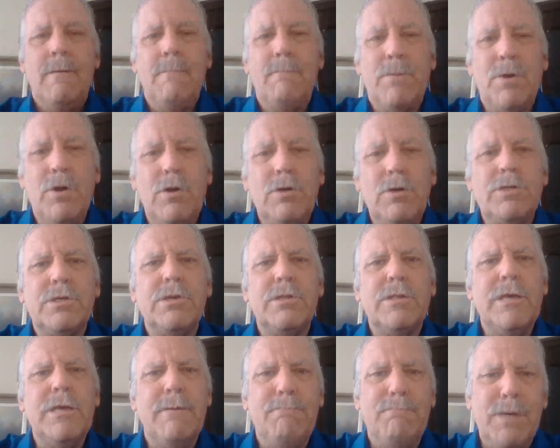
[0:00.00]
but also
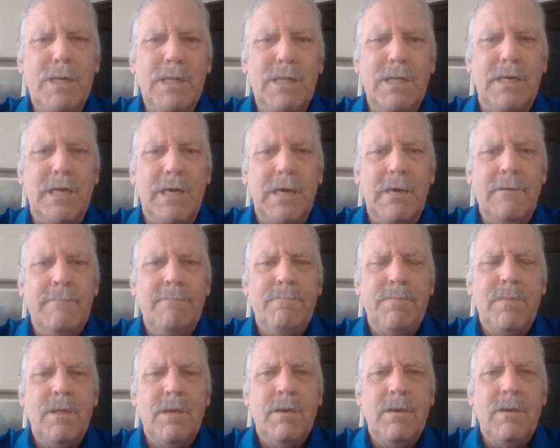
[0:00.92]
the ability.
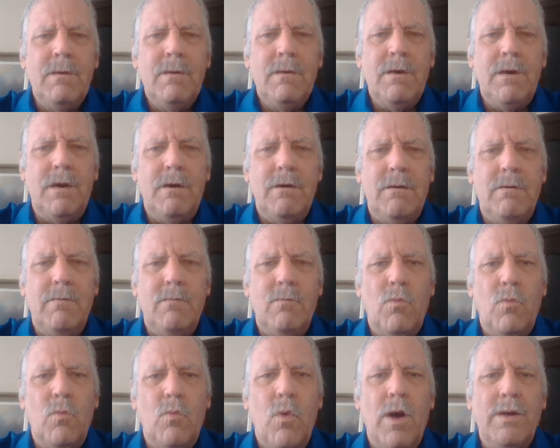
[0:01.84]

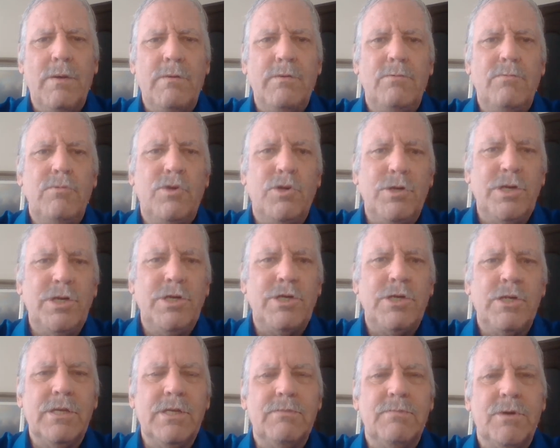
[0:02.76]
What
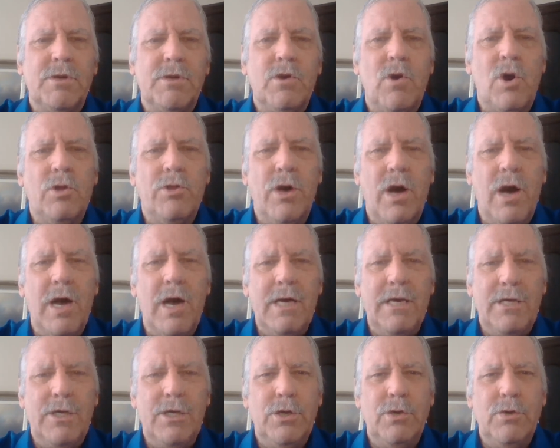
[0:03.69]
traditionally has been called
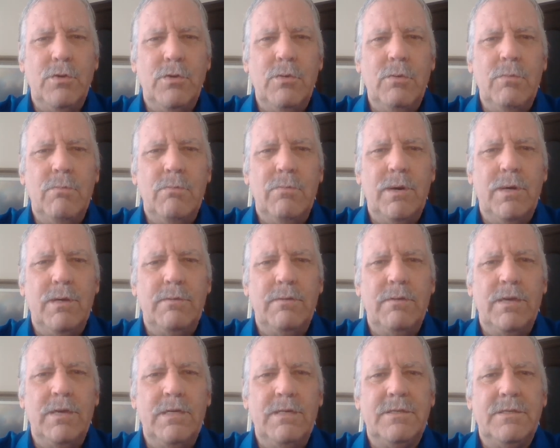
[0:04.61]
IQ, but
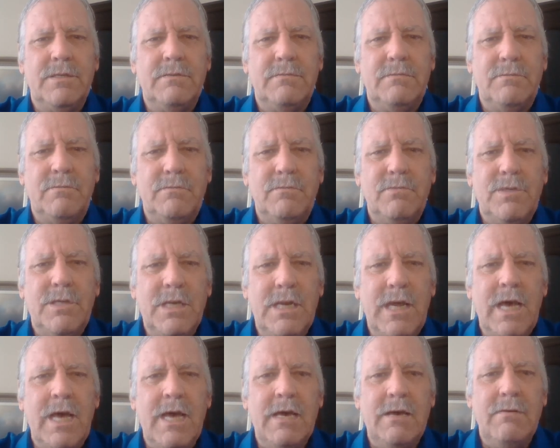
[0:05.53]
is
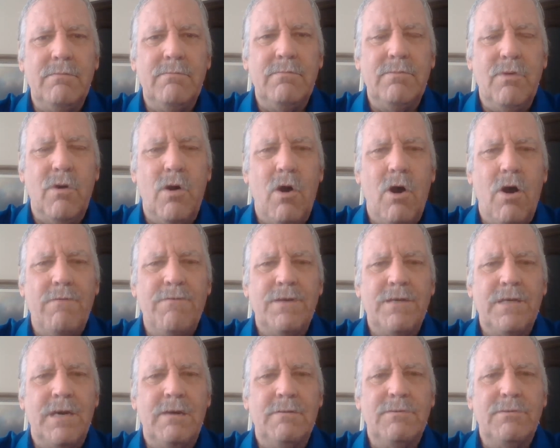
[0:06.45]
today
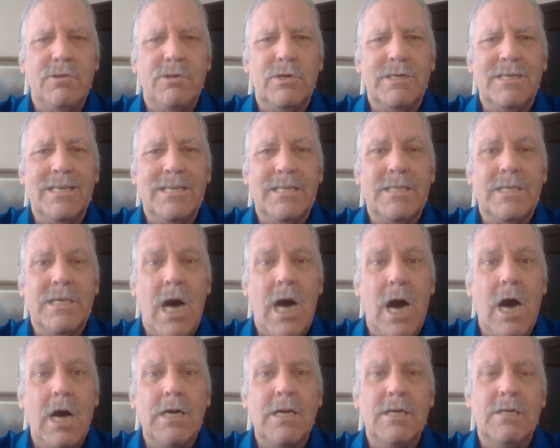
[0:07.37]
oftentimes looked as
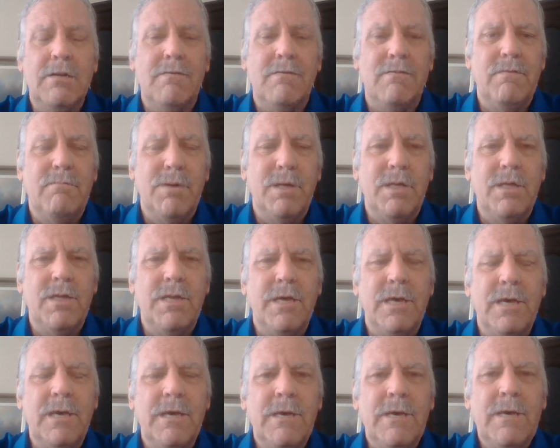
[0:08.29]
cognitive
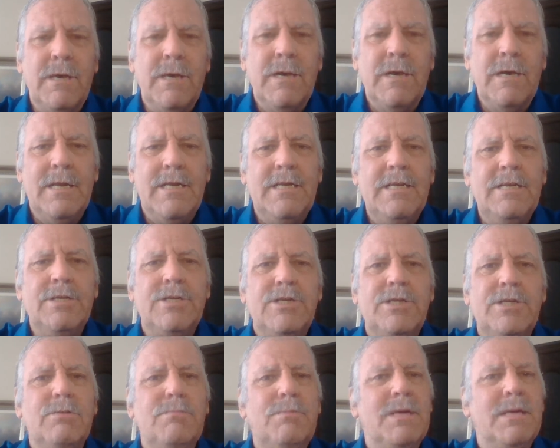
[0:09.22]
ability, needs
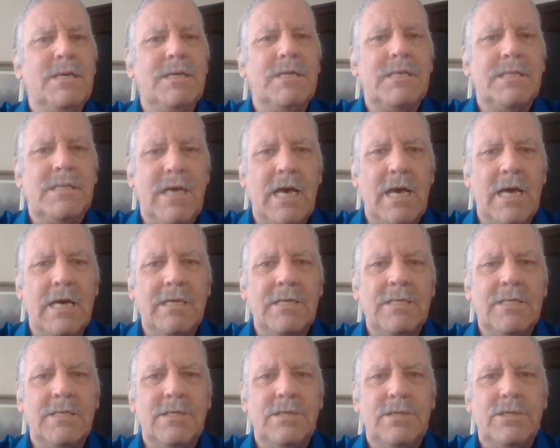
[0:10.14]
to be
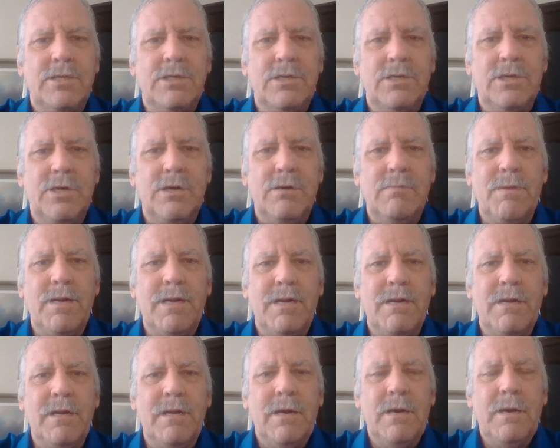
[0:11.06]
assessed to
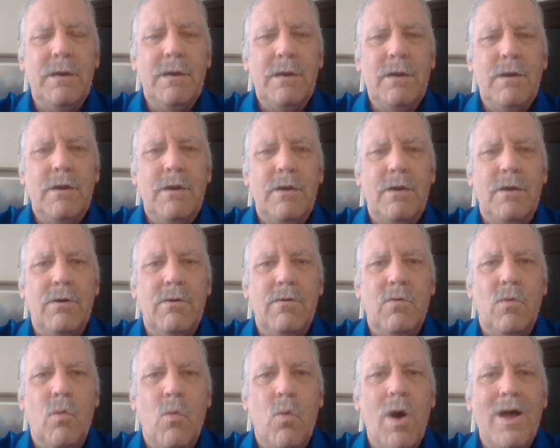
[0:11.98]
determine
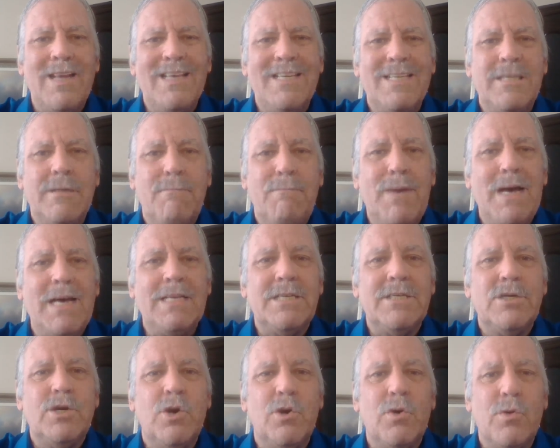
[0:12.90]
what is the
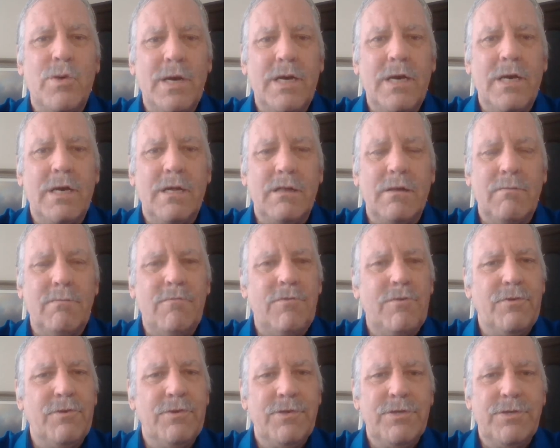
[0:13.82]
best curriculum
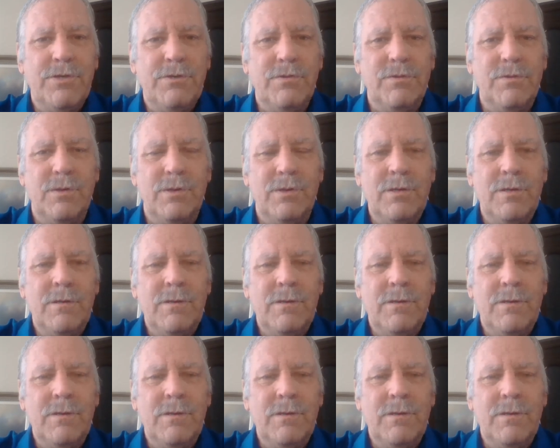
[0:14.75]
for the student.